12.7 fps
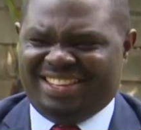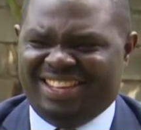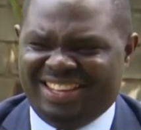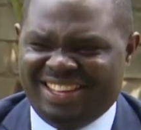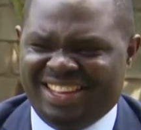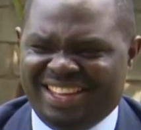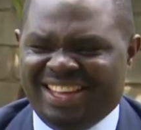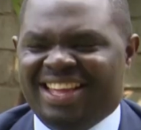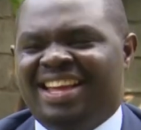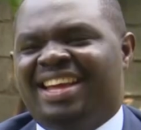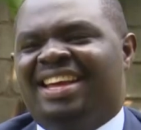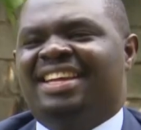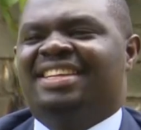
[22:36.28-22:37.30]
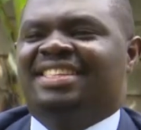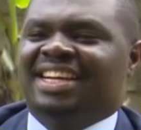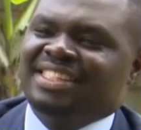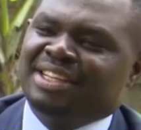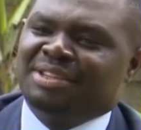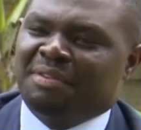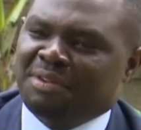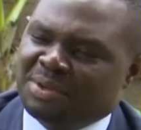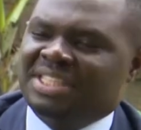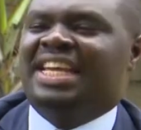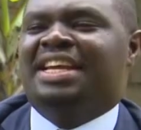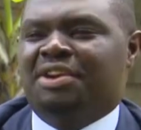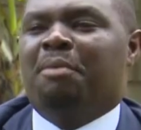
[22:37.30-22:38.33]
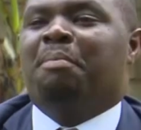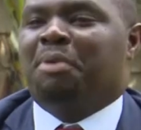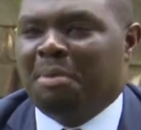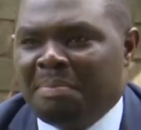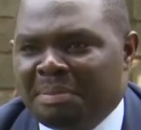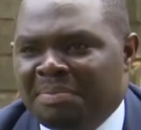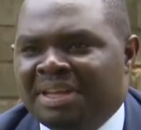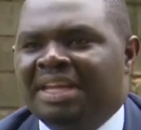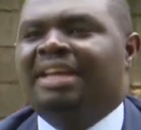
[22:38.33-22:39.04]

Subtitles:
Right. Chances of you saying no, probably.